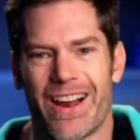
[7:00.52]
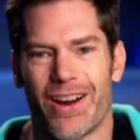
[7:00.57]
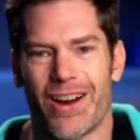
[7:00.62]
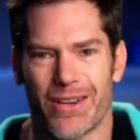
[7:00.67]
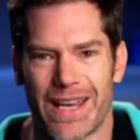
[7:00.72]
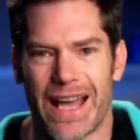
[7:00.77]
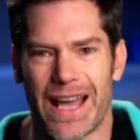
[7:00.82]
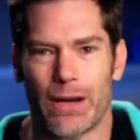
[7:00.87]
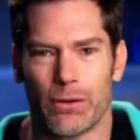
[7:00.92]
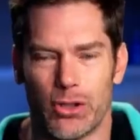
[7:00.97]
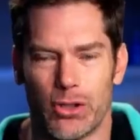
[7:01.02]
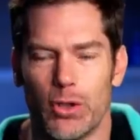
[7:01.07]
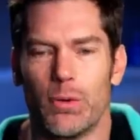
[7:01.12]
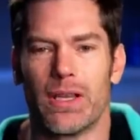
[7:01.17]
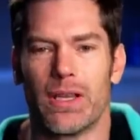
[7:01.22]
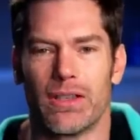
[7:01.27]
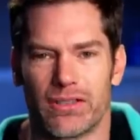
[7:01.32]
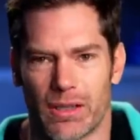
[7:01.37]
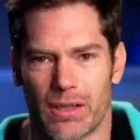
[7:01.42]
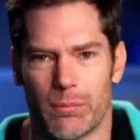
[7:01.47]
are now
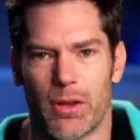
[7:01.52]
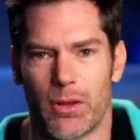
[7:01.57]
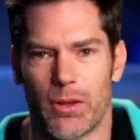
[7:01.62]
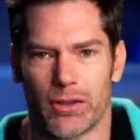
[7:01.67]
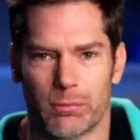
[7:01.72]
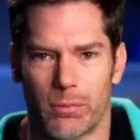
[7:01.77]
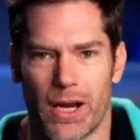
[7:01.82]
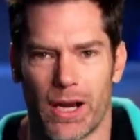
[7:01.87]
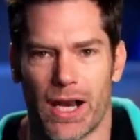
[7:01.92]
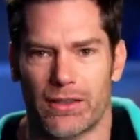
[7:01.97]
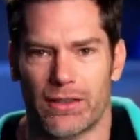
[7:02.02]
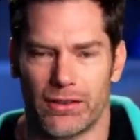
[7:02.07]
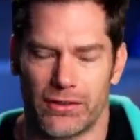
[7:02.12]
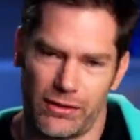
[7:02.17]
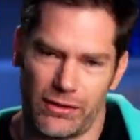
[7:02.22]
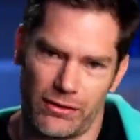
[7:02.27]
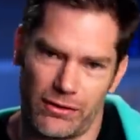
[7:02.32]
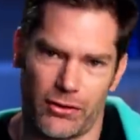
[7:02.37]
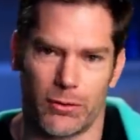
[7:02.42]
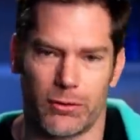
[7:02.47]
doing some of those
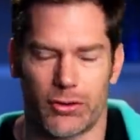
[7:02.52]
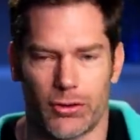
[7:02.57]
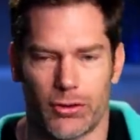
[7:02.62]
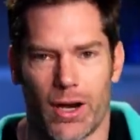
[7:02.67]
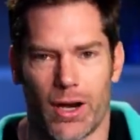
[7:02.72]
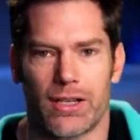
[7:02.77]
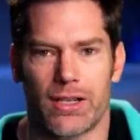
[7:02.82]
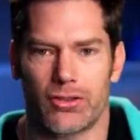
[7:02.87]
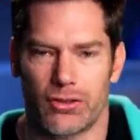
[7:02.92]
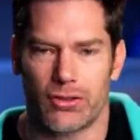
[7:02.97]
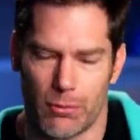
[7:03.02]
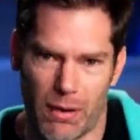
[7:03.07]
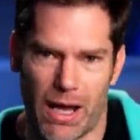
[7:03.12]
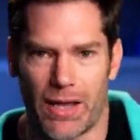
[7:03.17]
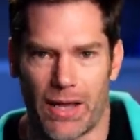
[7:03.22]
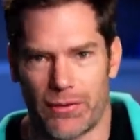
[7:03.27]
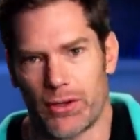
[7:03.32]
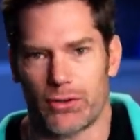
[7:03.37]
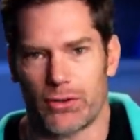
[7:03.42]
practices. They're trying Shabbat.